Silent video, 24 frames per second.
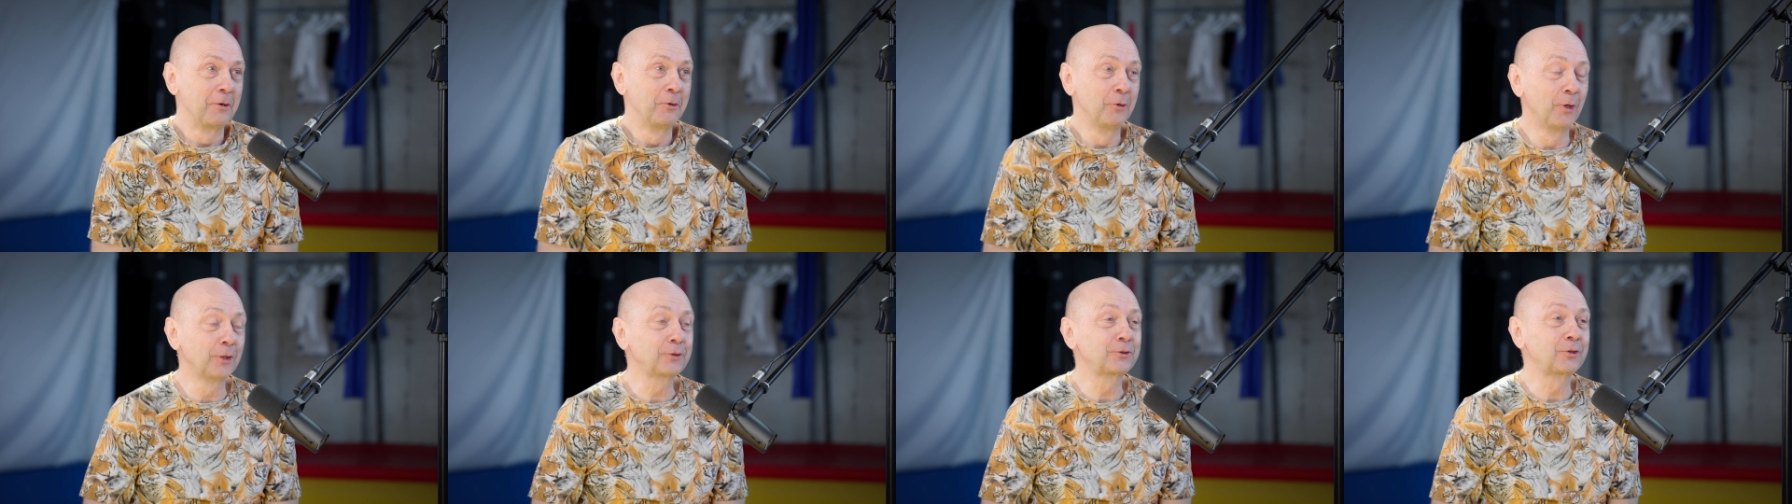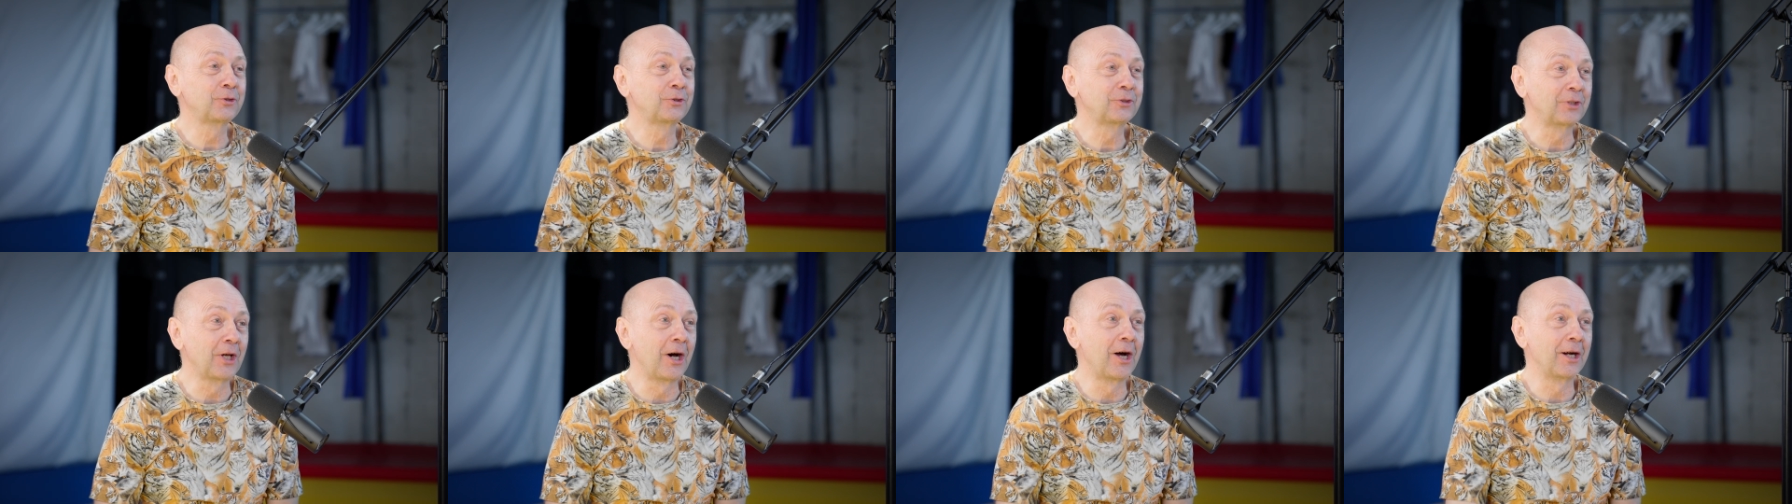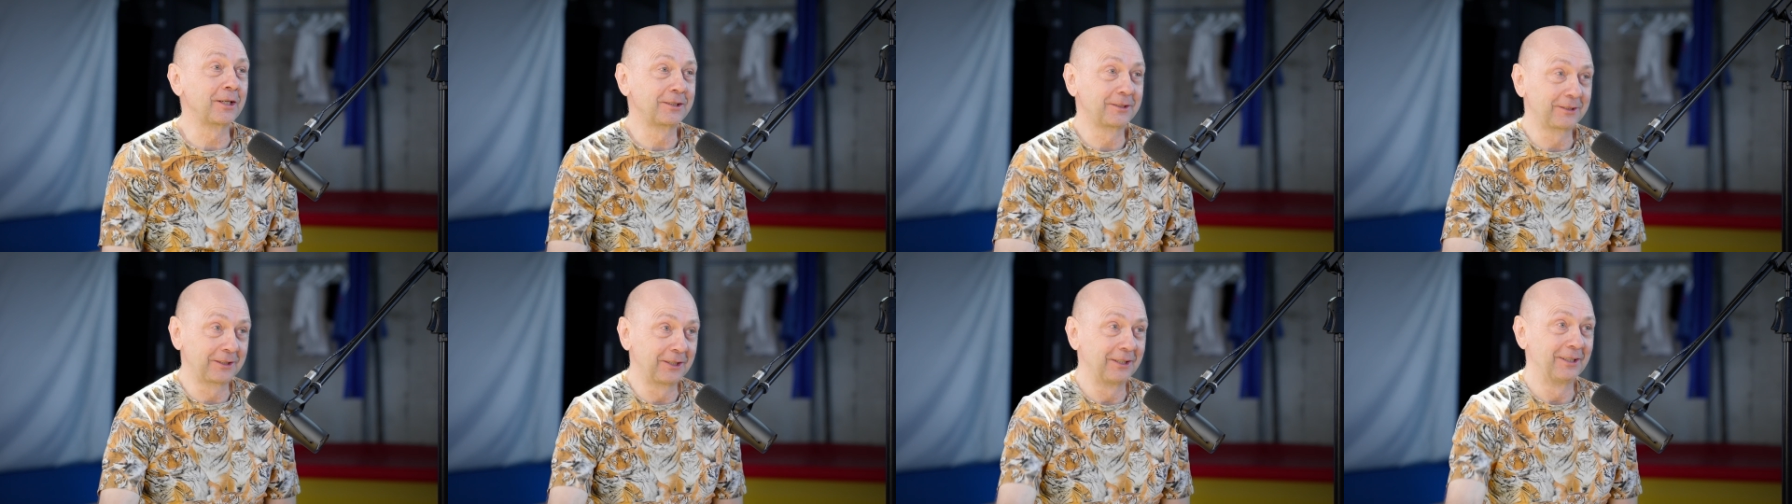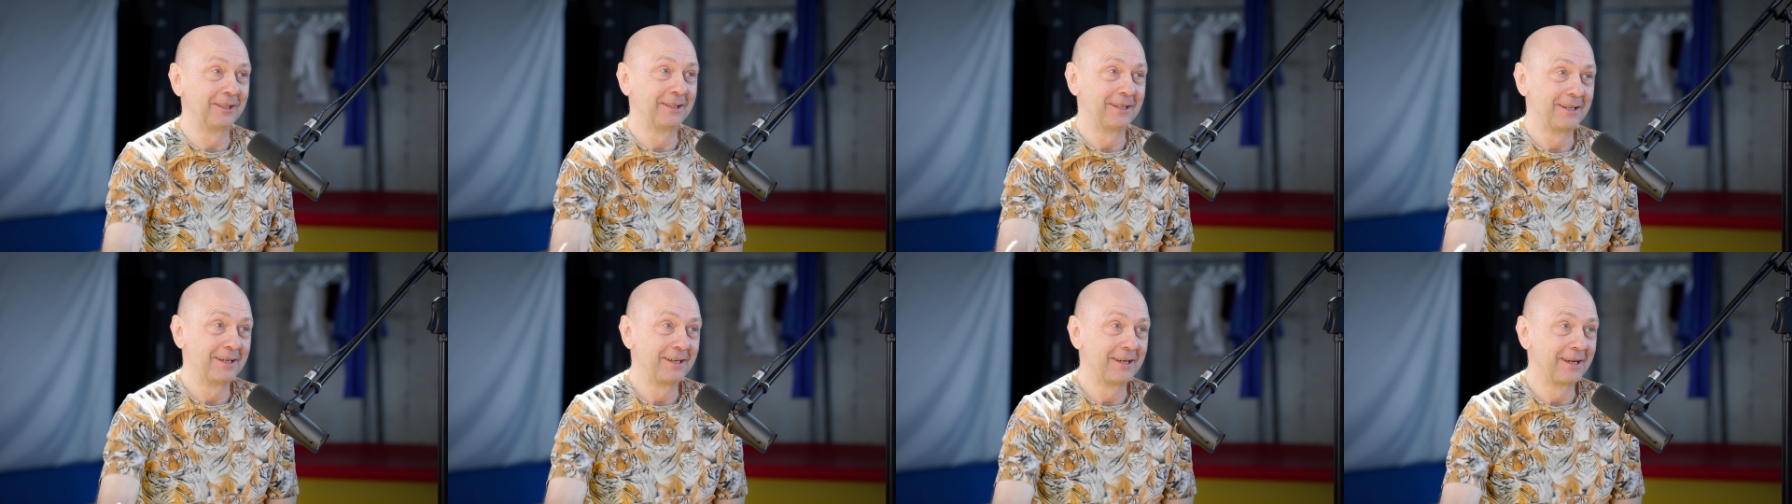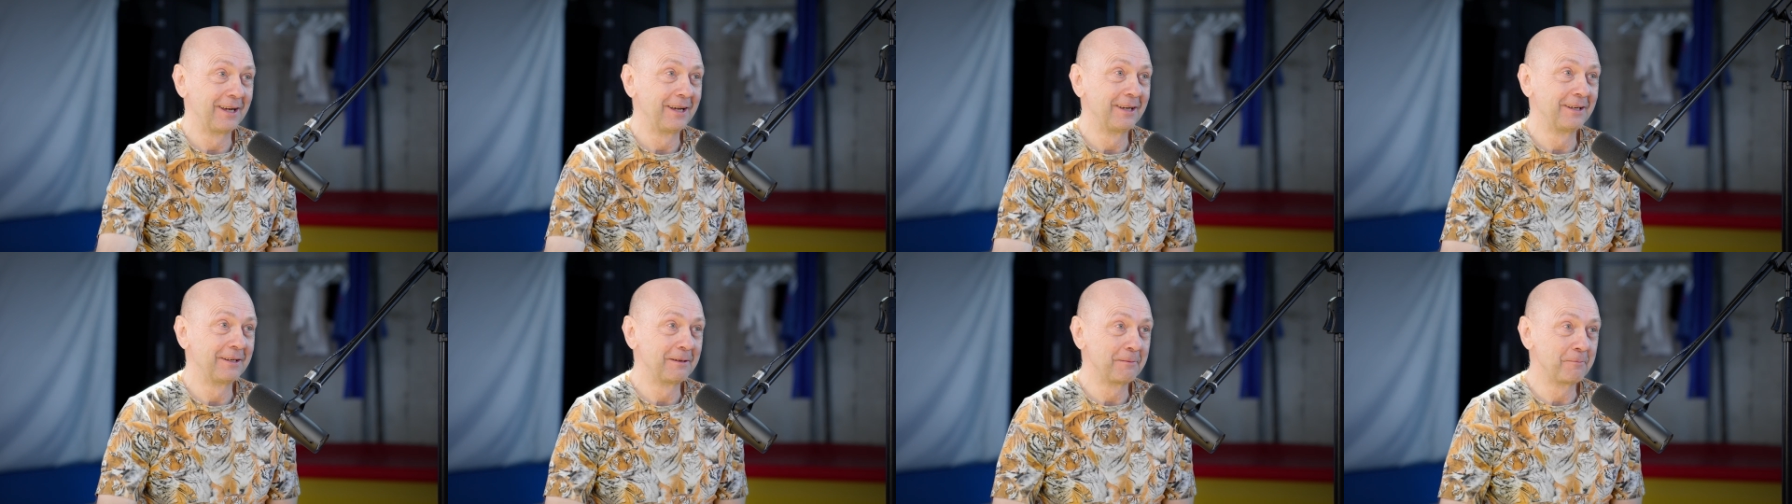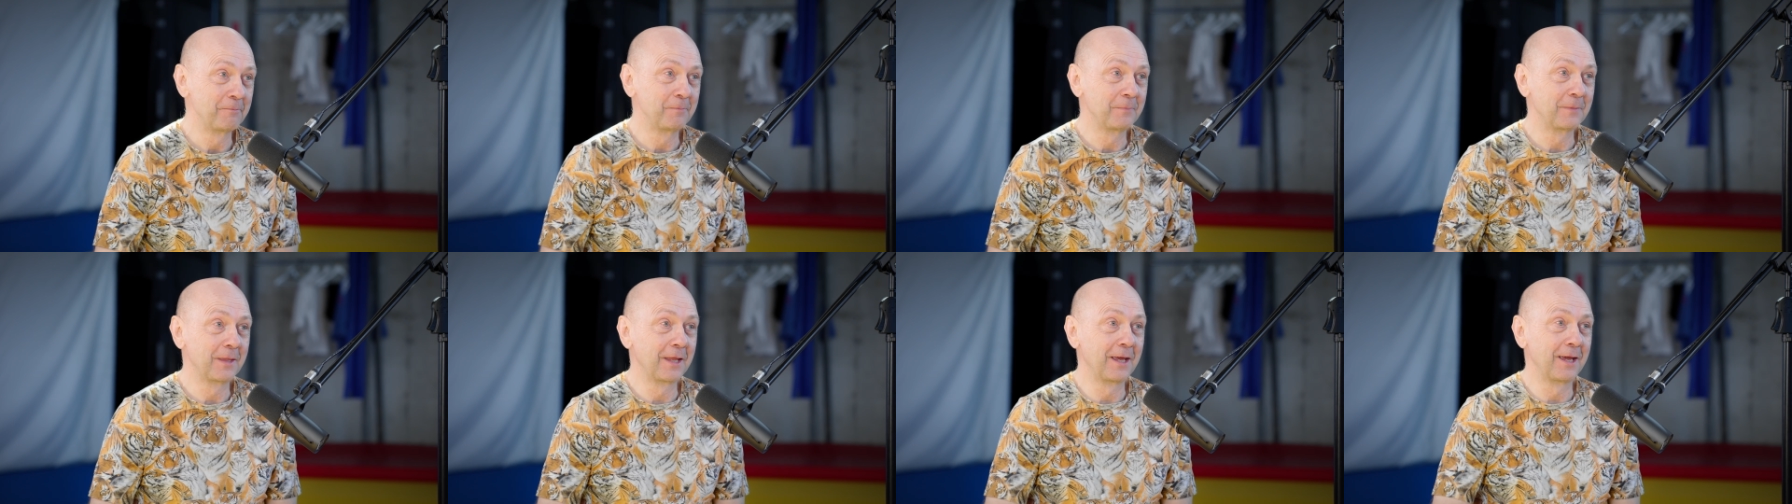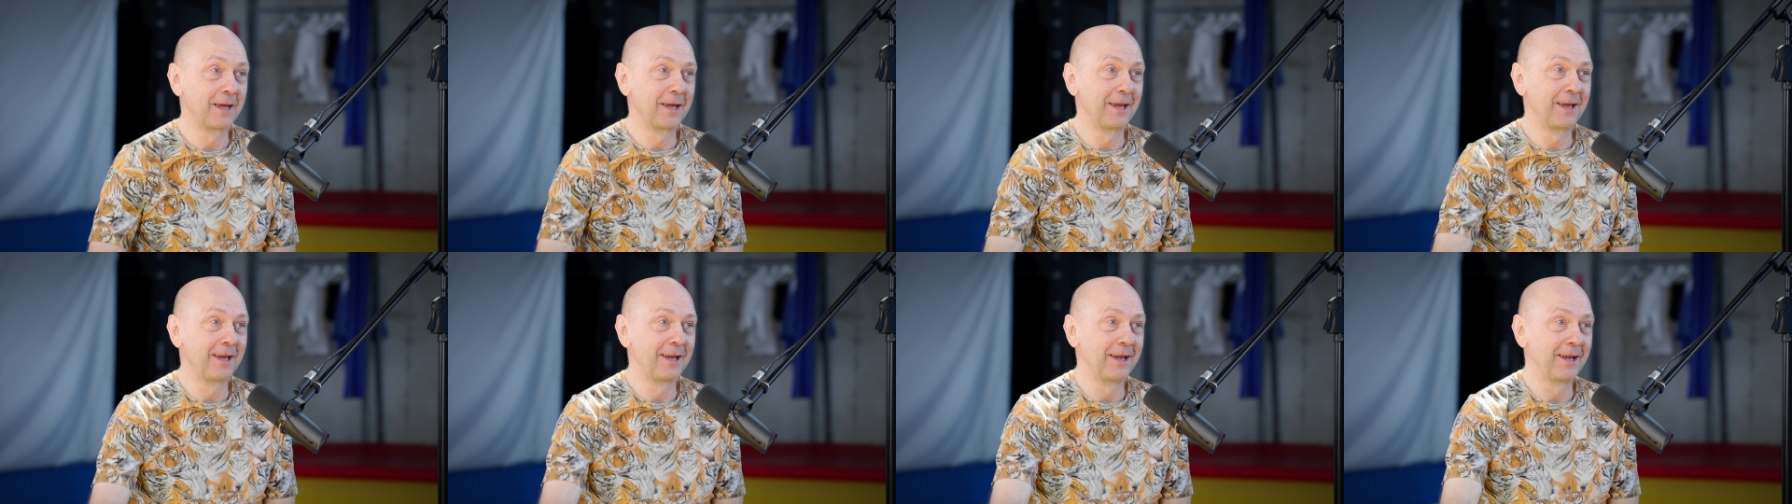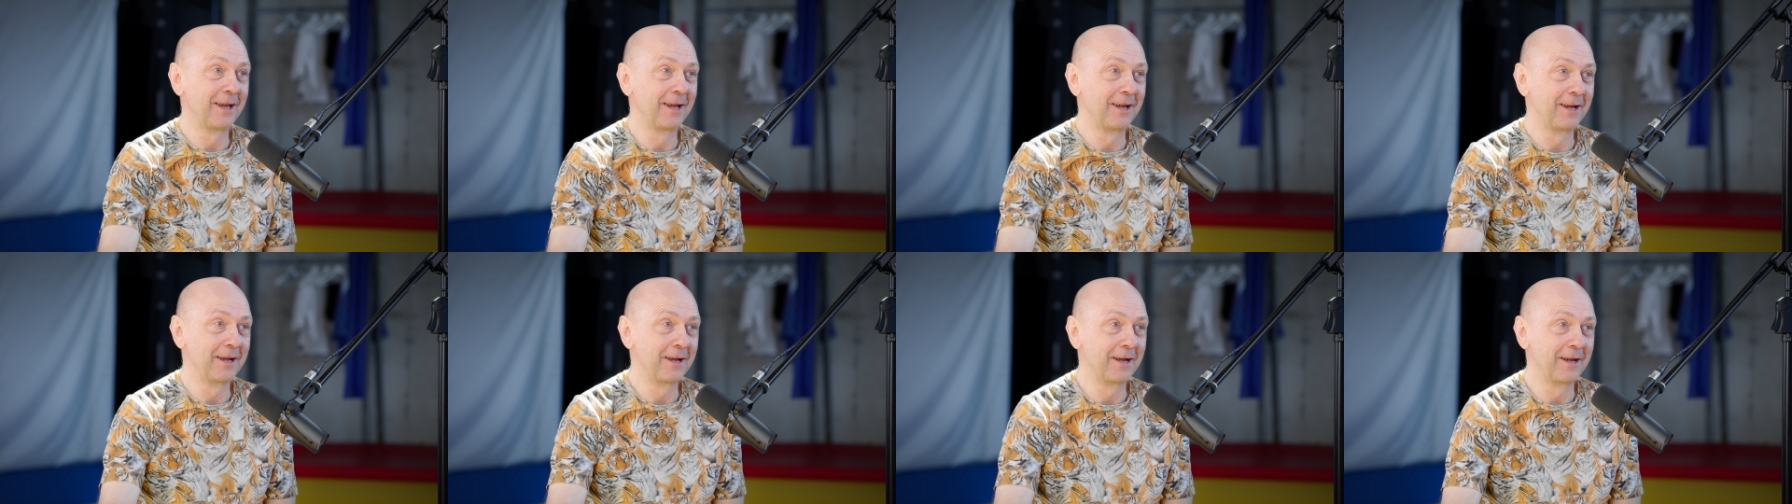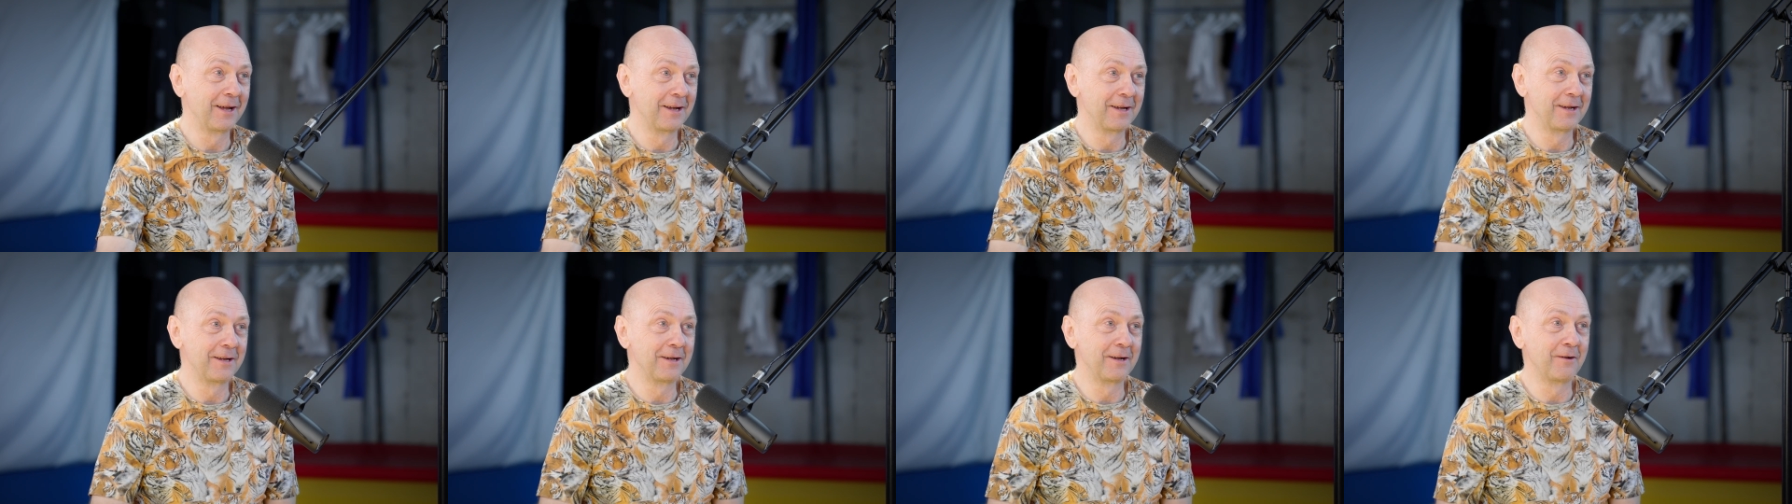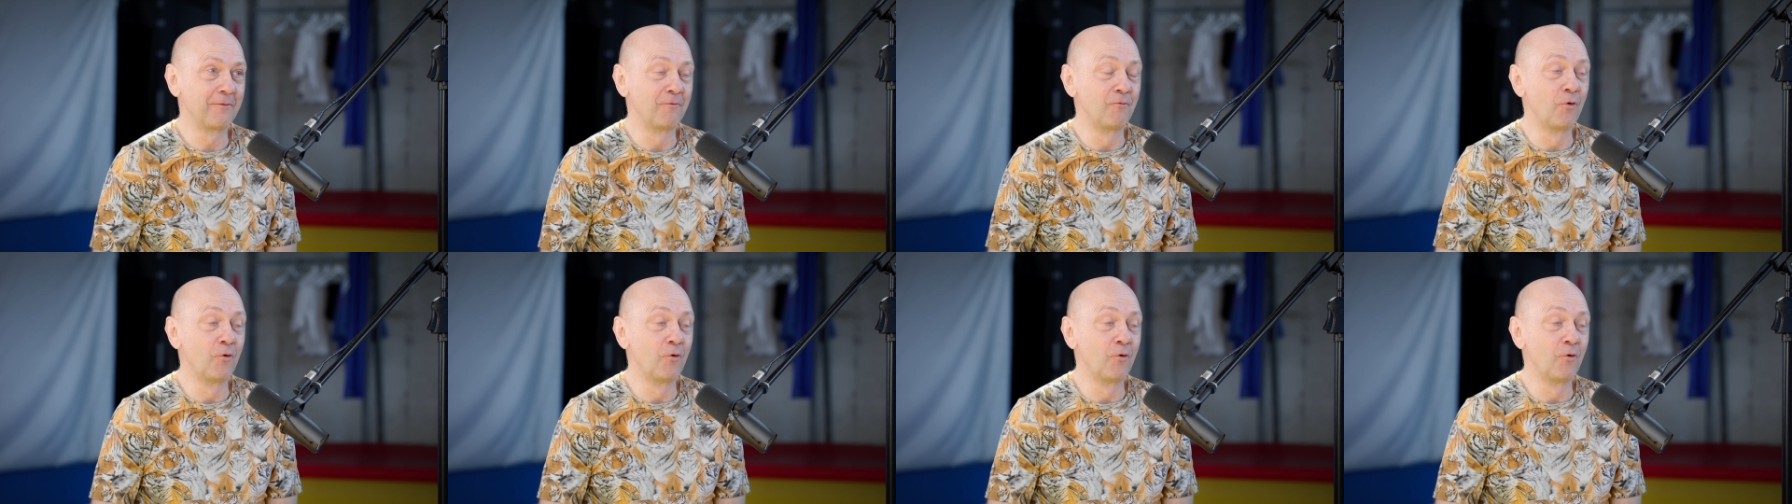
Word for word: not start uh,